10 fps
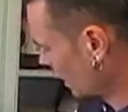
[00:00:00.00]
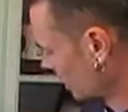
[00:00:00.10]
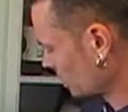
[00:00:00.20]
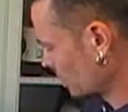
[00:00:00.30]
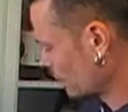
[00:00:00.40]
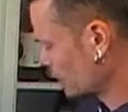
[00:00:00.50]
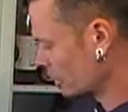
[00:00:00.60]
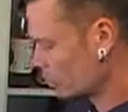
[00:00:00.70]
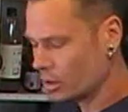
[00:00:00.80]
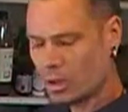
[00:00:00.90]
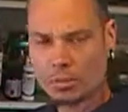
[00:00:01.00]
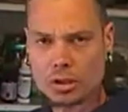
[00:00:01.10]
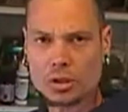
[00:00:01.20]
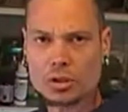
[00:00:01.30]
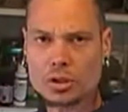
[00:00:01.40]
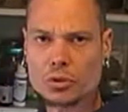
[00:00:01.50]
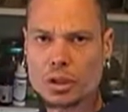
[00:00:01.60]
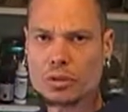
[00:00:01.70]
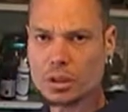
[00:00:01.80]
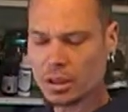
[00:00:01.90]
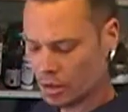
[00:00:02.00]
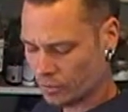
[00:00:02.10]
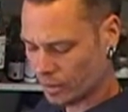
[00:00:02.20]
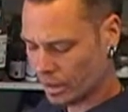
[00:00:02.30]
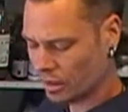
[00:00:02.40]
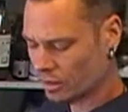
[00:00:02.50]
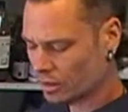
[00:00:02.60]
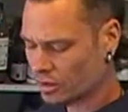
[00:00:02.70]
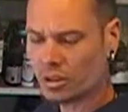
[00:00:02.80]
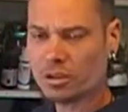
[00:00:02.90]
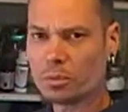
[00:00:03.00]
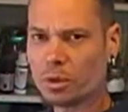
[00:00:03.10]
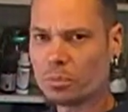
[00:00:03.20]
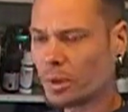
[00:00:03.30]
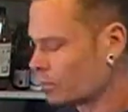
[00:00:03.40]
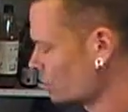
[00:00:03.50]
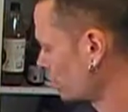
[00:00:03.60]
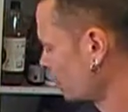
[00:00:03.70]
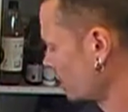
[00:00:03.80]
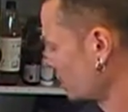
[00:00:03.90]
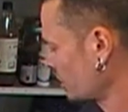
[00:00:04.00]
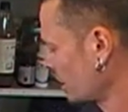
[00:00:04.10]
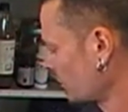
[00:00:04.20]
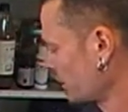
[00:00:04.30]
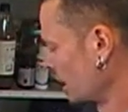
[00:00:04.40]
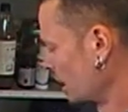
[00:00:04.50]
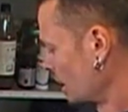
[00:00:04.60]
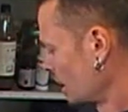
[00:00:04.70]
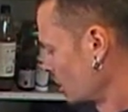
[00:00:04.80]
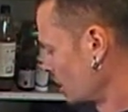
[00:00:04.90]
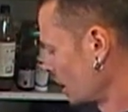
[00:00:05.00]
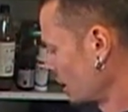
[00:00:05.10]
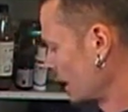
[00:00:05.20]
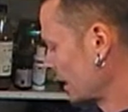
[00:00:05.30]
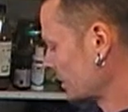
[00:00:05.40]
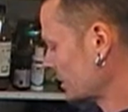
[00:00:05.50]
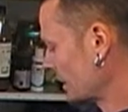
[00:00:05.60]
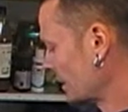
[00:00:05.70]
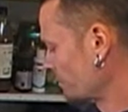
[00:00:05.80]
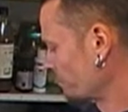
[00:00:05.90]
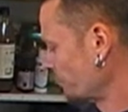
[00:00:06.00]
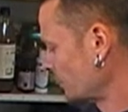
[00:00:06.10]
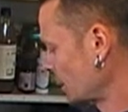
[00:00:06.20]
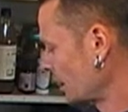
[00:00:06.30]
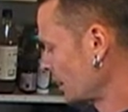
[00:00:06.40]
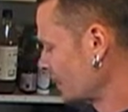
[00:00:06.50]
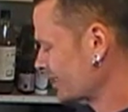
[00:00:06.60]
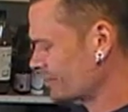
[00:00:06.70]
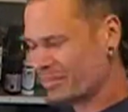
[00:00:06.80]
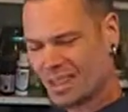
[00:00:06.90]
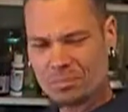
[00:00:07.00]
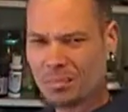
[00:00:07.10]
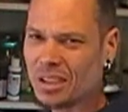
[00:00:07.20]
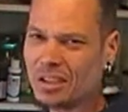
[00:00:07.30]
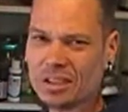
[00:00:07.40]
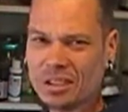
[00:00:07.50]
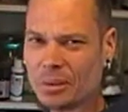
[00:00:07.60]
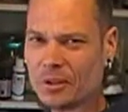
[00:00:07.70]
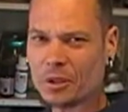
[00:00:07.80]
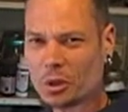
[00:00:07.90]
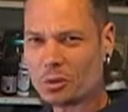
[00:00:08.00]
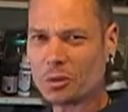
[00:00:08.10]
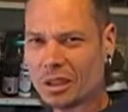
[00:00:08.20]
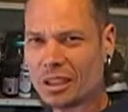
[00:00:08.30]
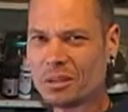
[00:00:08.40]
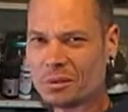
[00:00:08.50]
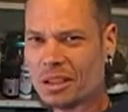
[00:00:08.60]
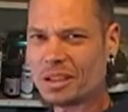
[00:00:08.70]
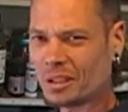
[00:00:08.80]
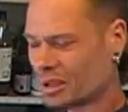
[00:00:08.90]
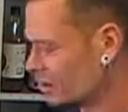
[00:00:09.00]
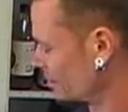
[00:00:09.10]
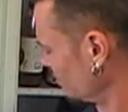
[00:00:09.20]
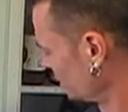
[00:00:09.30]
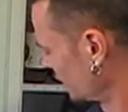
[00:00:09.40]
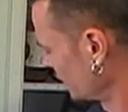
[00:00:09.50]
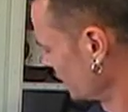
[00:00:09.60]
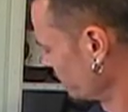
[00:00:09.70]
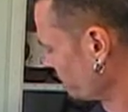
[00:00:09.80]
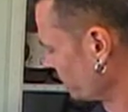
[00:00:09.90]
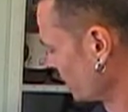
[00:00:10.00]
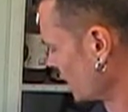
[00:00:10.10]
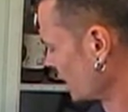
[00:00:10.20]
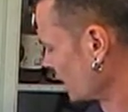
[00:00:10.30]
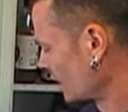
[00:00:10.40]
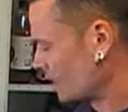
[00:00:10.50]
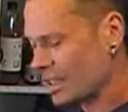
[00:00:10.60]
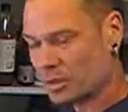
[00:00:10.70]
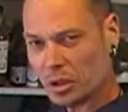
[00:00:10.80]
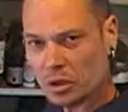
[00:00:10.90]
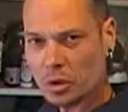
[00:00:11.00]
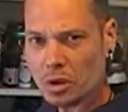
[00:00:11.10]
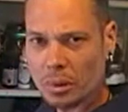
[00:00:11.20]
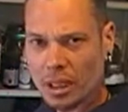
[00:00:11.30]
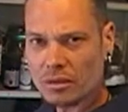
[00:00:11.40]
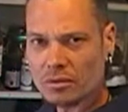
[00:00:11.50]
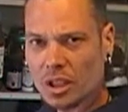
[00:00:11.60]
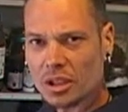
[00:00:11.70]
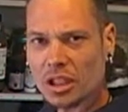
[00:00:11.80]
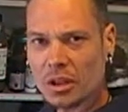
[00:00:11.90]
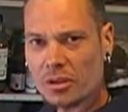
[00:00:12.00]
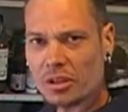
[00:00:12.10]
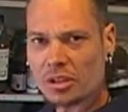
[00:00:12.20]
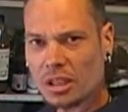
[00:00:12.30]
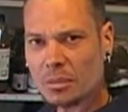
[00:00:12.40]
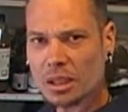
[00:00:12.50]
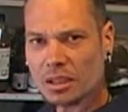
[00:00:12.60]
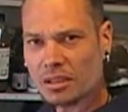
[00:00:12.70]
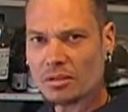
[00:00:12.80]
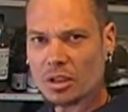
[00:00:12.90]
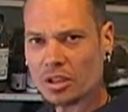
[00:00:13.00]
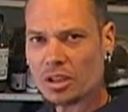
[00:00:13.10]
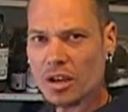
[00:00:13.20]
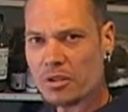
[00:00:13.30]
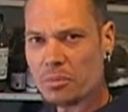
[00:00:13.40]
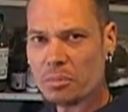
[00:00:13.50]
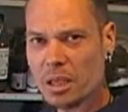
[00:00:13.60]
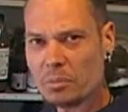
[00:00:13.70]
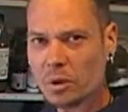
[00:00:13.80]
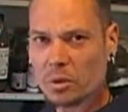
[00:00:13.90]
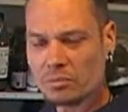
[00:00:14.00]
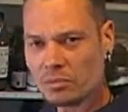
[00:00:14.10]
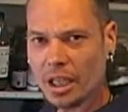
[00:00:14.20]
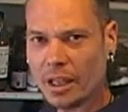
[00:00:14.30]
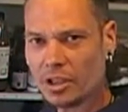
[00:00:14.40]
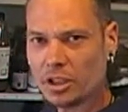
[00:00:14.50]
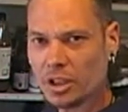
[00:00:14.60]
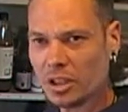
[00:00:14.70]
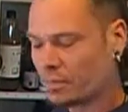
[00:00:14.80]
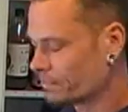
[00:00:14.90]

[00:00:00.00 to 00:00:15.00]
celery and cucumber juice is really, really good for that, because it's got some good minerals in it and stuff. You know, and it's and it can make your stomach feel really, really good. You know, and that's what it's all about. Nice, healthy stomach, nice, healthy people, energy,